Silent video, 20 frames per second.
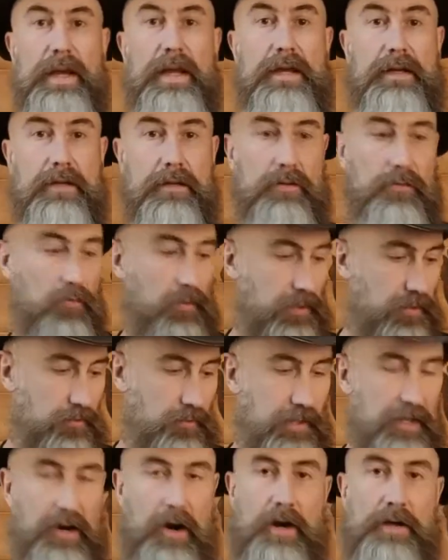week
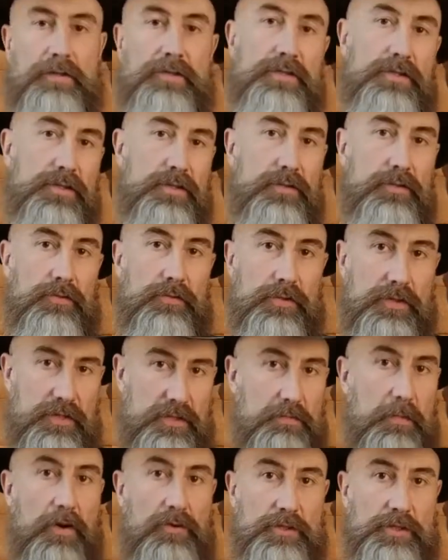with regards to the
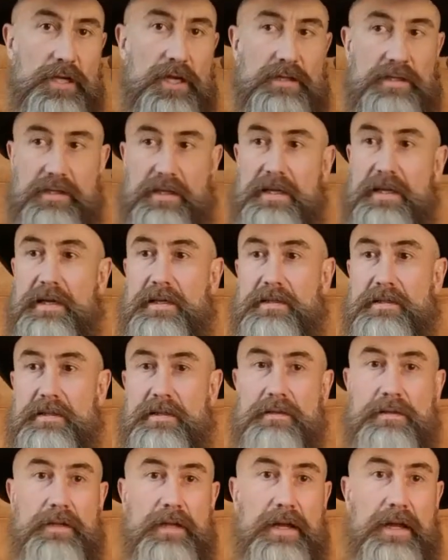smoke chest
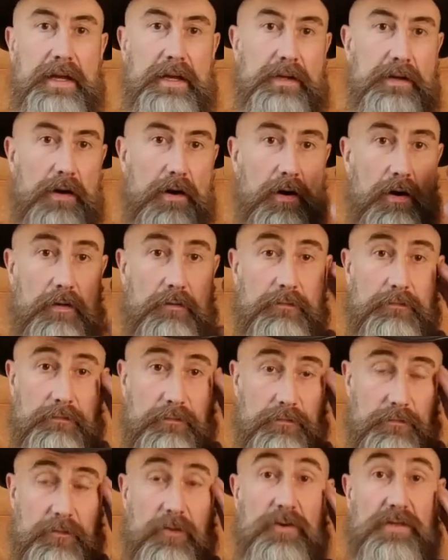kits and our
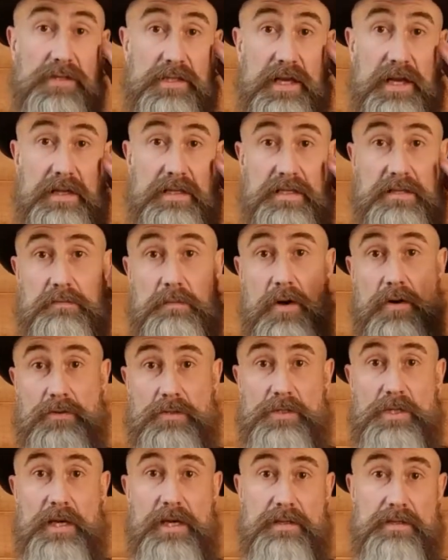full-size
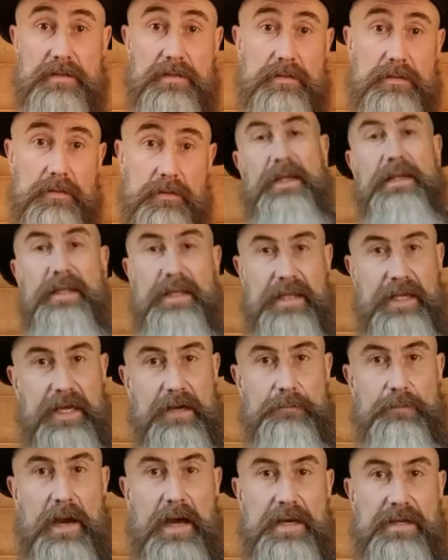smoke chests. If you get the
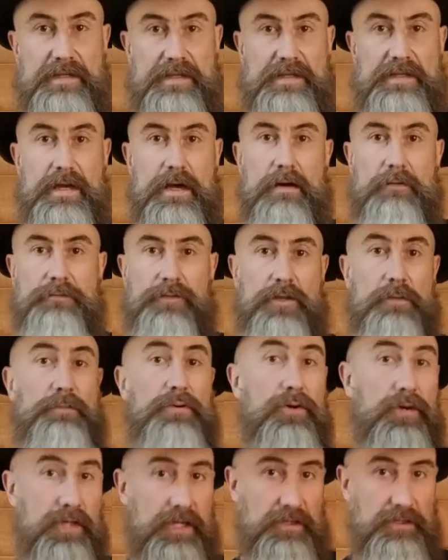kit by itself to
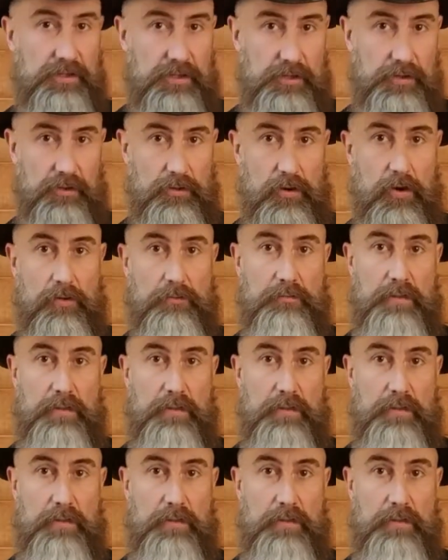put into your